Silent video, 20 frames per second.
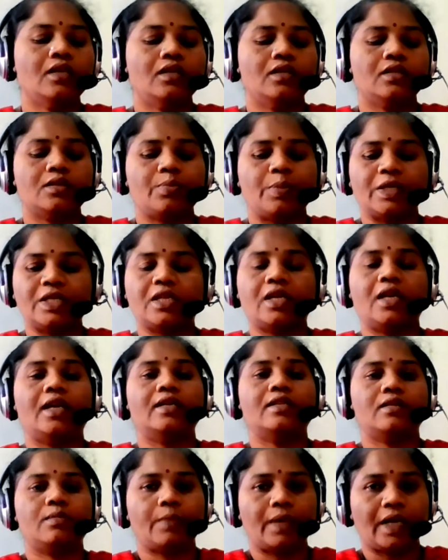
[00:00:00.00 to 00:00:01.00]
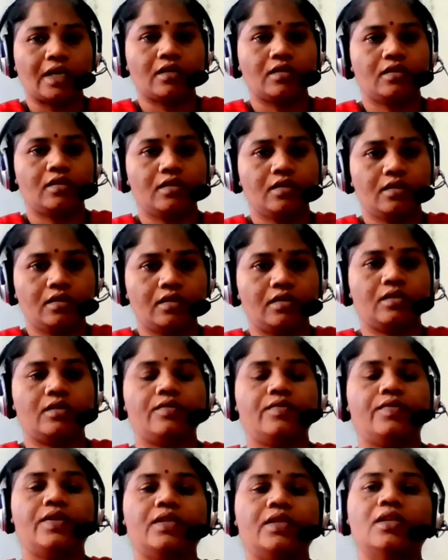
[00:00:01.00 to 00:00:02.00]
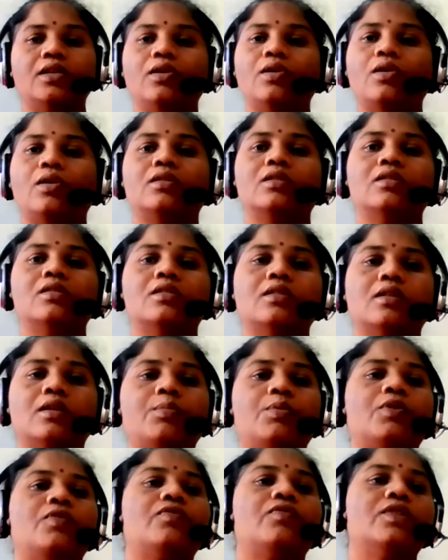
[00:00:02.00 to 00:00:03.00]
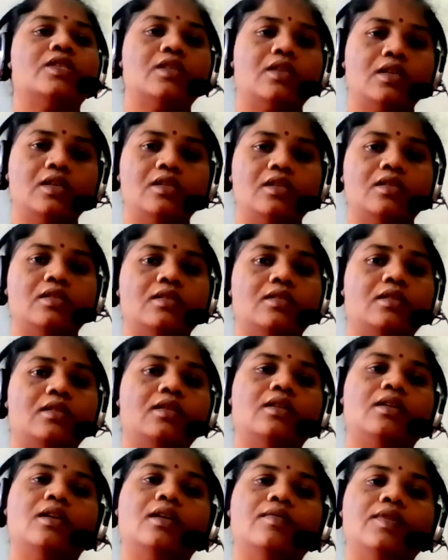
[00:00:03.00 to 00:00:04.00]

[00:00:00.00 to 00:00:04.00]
specialized magazines for the doctors or professionals, etc.